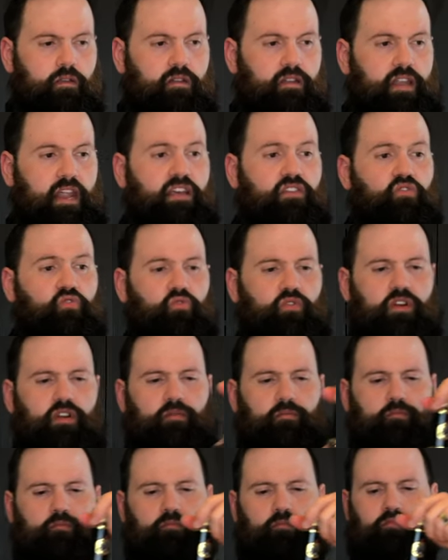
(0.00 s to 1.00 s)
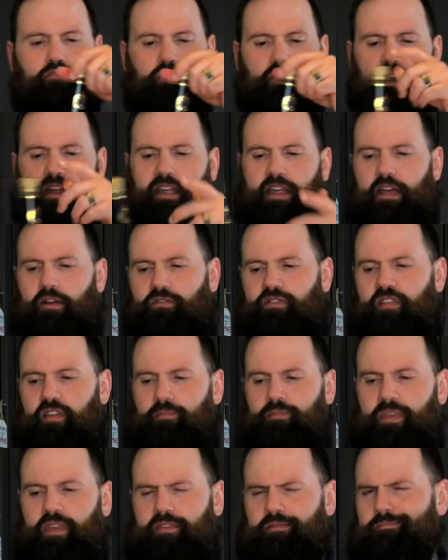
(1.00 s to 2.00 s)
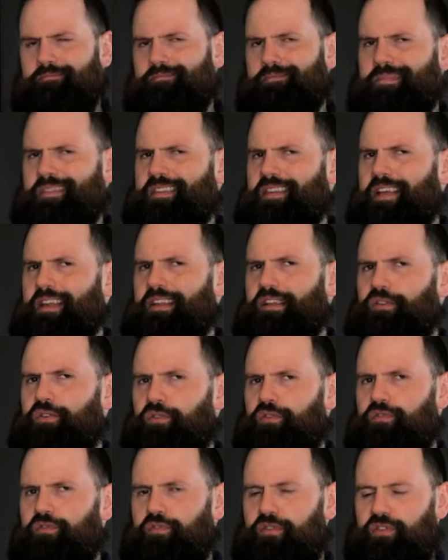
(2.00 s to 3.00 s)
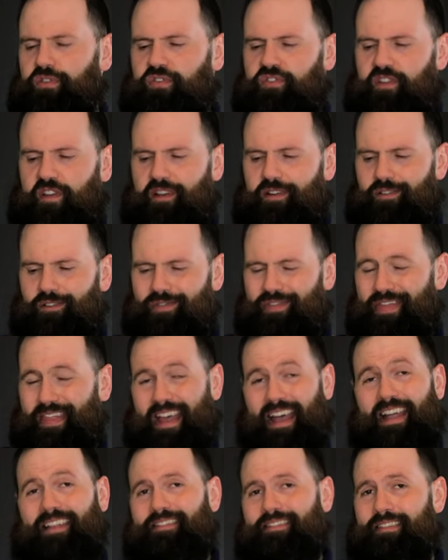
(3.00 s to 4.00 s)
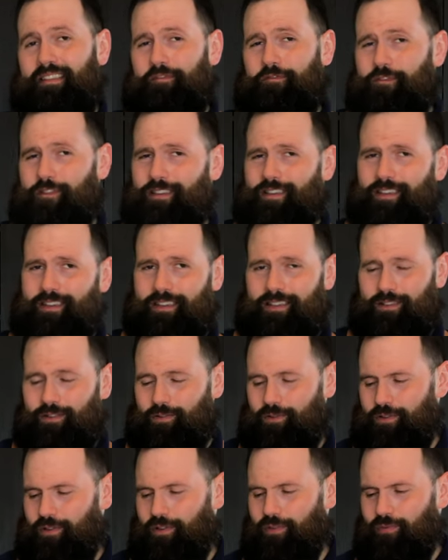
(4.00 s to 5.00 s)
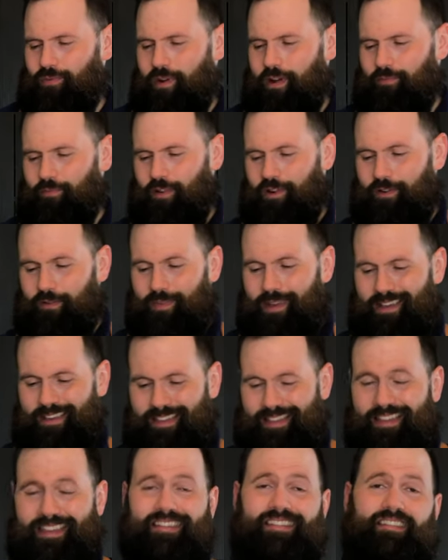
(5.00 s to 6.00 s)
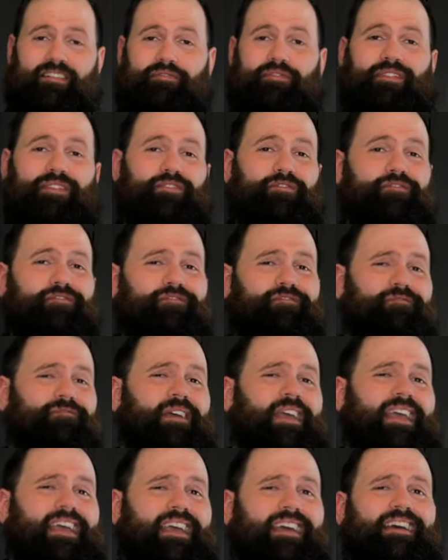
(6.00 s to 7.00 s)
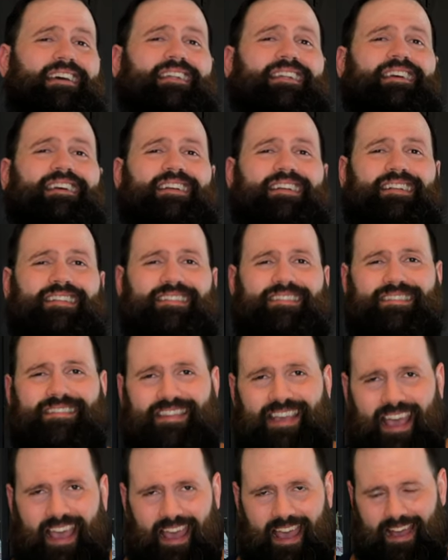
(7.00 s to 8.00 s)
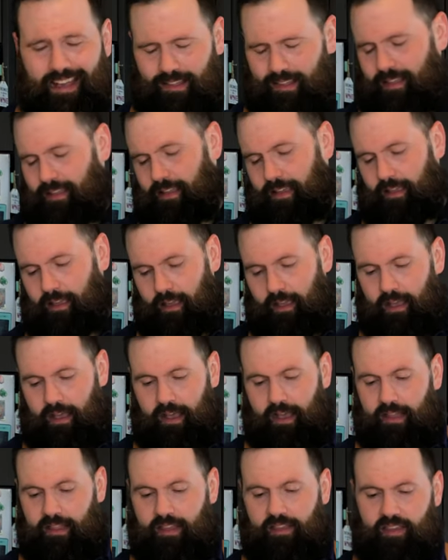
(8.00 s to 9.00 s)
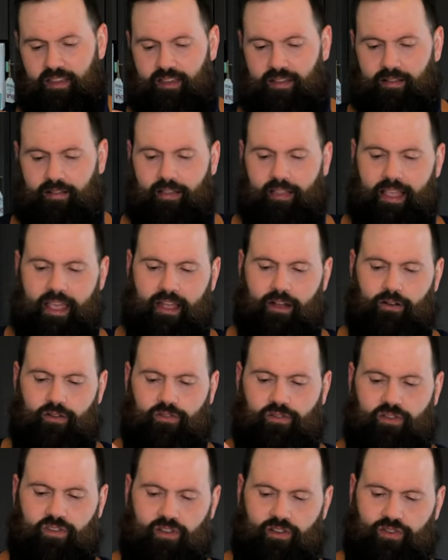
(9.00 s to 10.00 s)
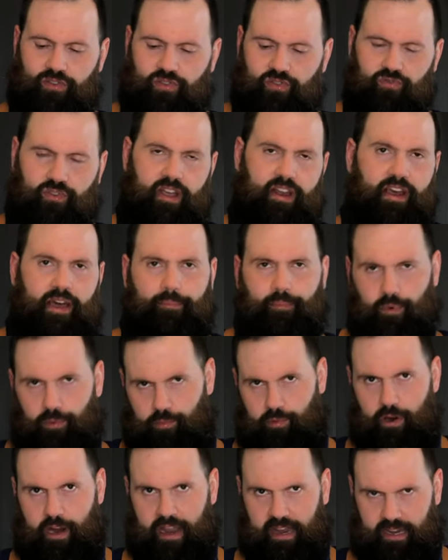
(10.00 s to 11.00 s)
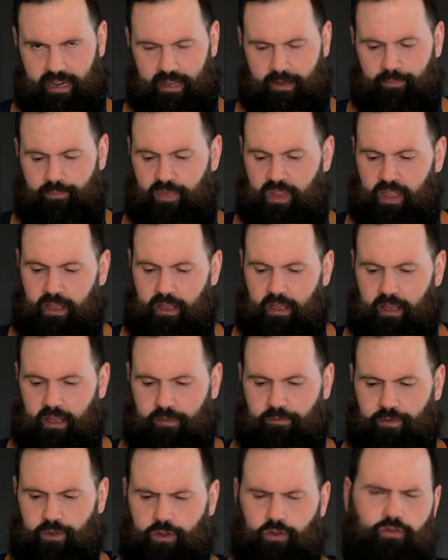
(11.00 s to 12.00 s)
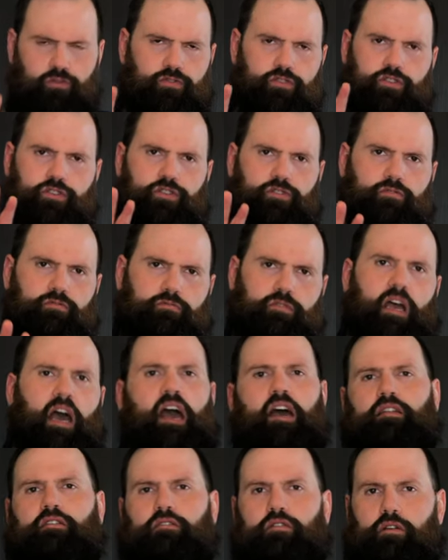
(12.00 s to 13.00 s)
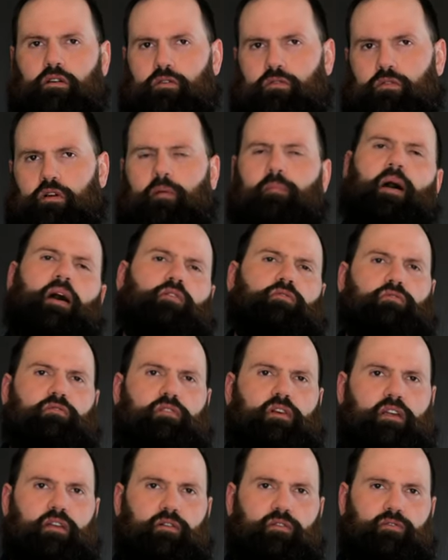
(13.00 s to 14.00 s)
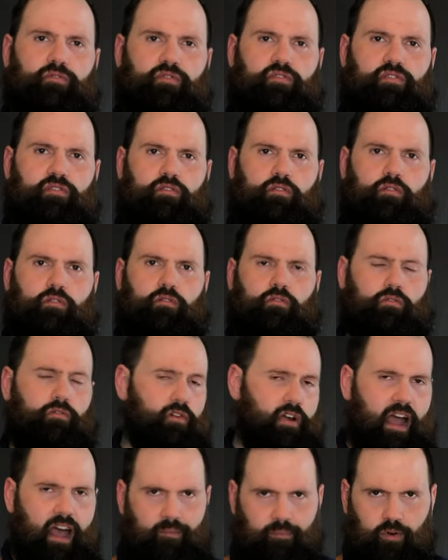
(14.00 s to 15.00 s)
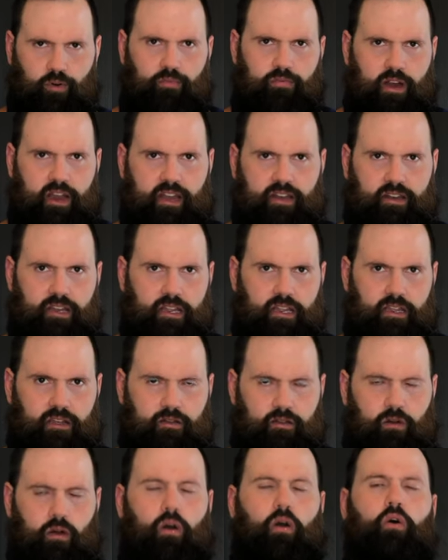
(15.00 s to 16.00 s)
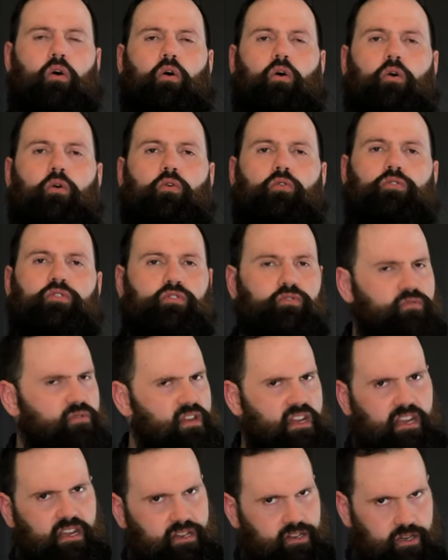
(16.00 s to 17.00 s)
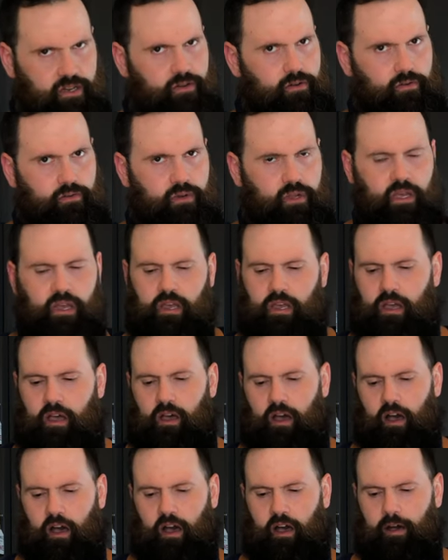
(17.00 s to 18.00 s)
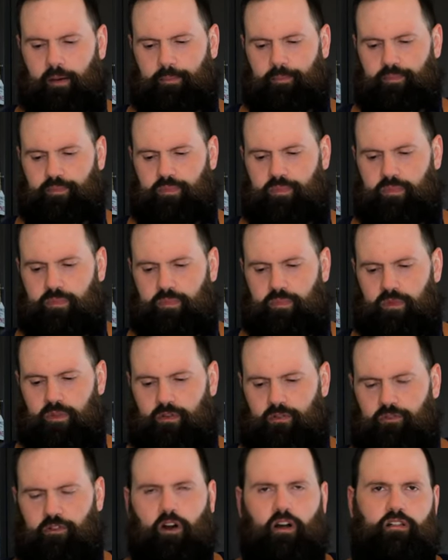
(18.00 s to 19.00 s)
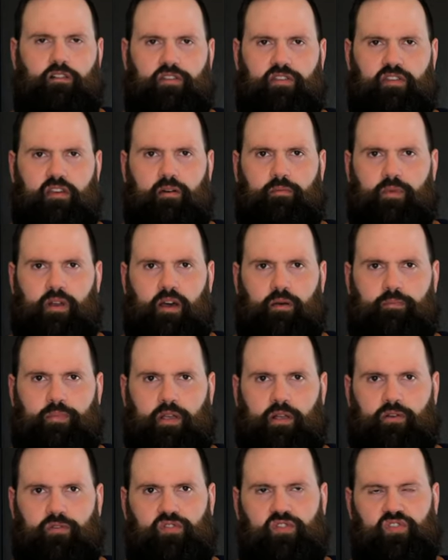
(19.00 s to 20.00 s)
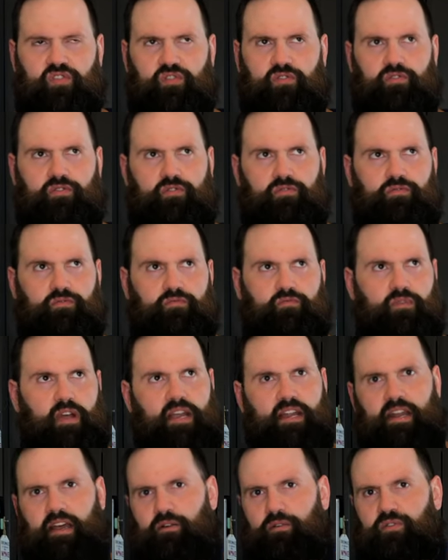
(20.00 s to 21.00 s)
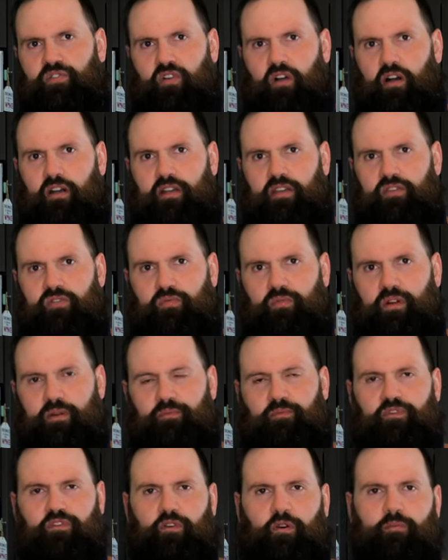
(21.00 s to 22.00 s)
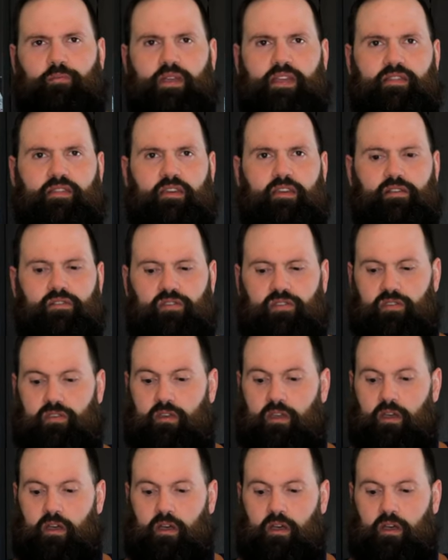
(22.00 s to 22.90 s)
Next, we're gonna break out something. It's kind of new for this channel. Not definitely new to the Rum Runner because this stuff is fantastic. This is Laird's Straight Apple Brandy. If you do not know about Laird's or Apple Brandy, oh, you need to. Fall is coming up here soon. Right now it's August when I'm filming this.